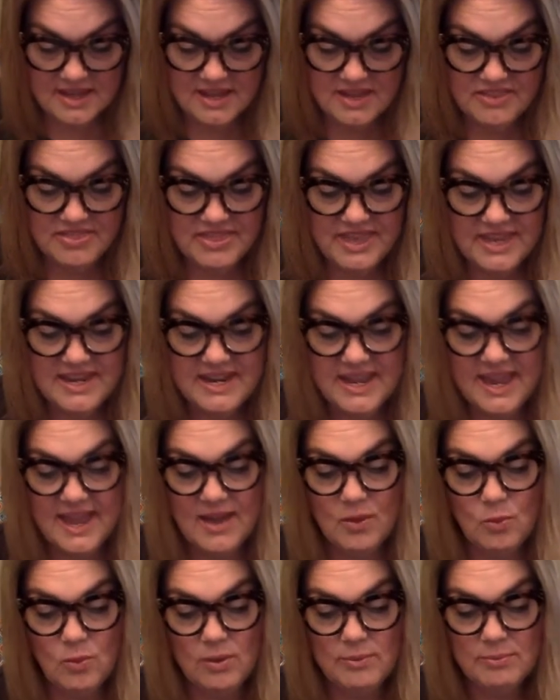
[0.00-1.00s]
Then
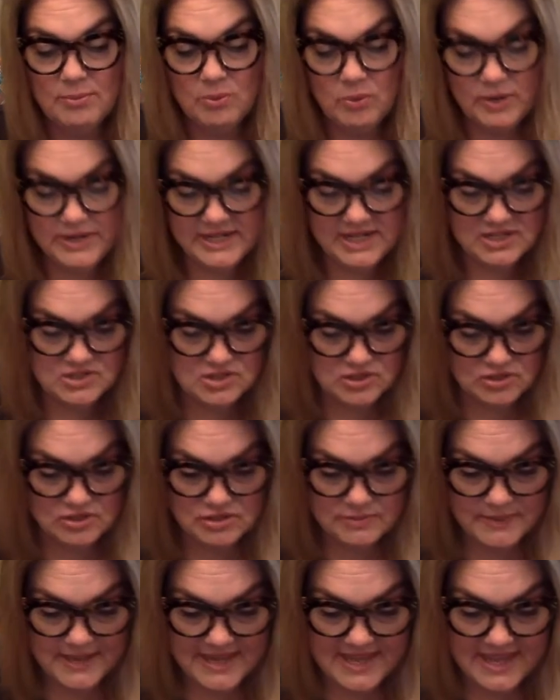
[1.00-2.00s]
at one point I turned
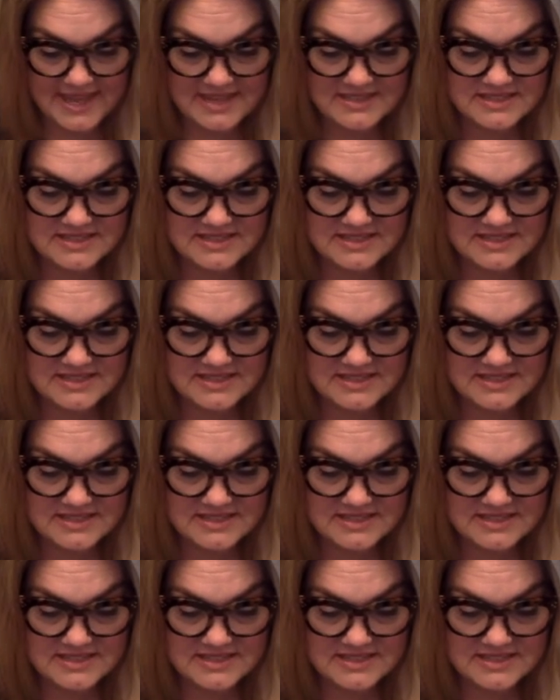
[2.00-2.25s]
my head